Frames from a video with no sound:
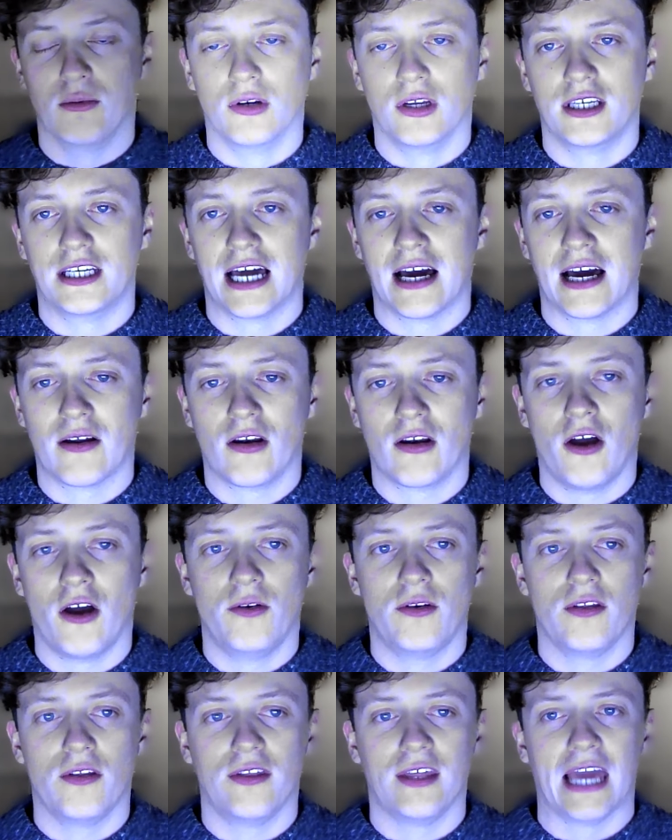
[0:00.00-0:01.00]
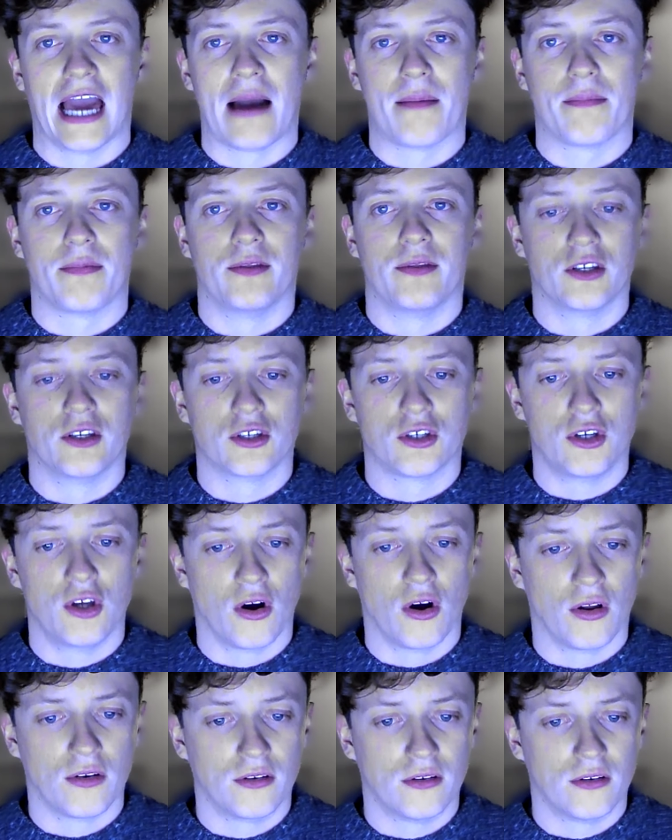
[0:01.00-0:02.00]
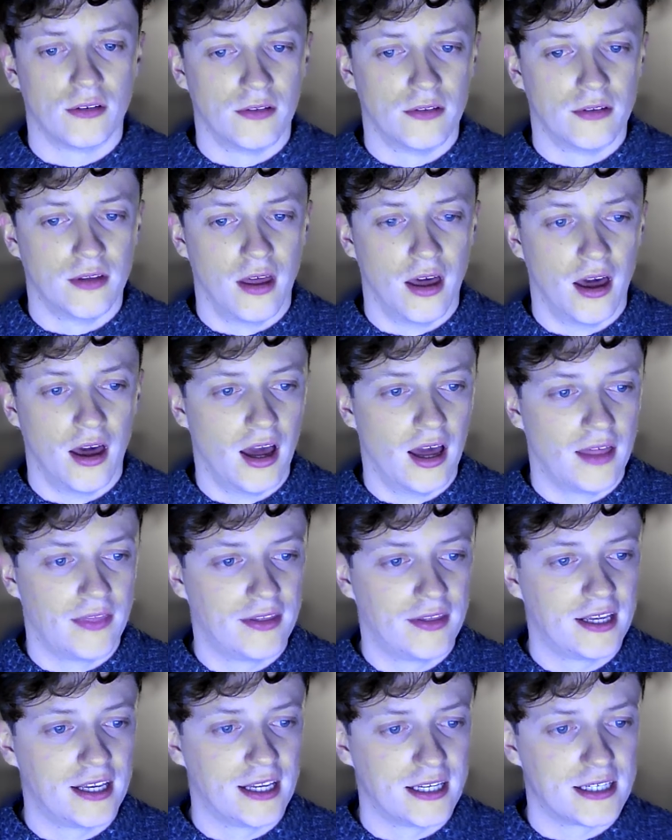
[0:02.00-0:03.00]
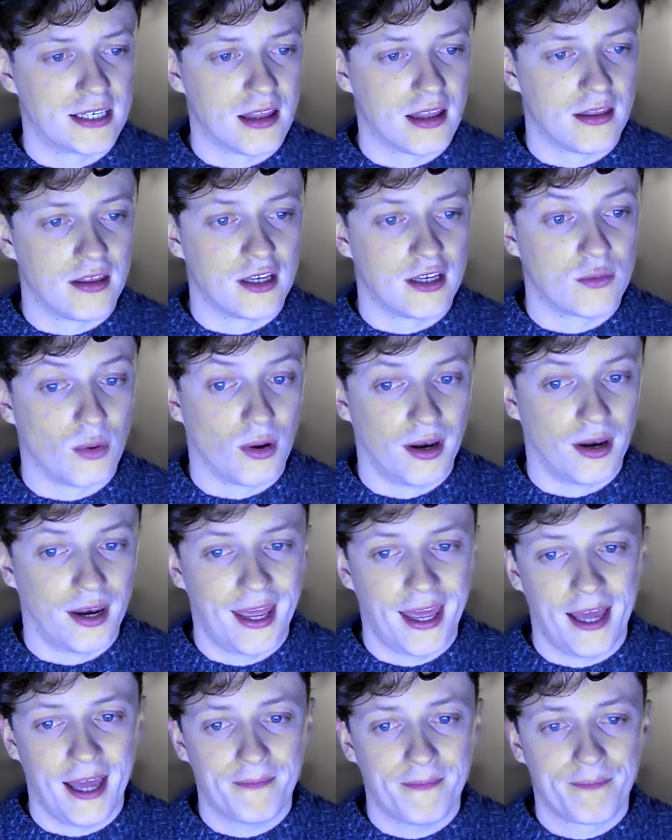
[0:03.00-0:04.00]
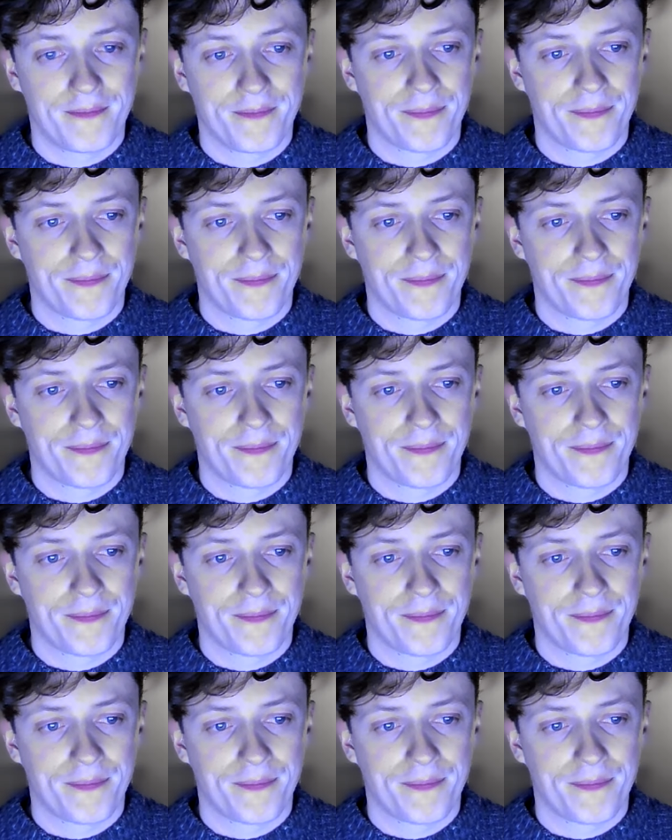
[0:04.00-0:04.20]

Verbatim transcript: want to download the app that's got, uh, I think it's this one here.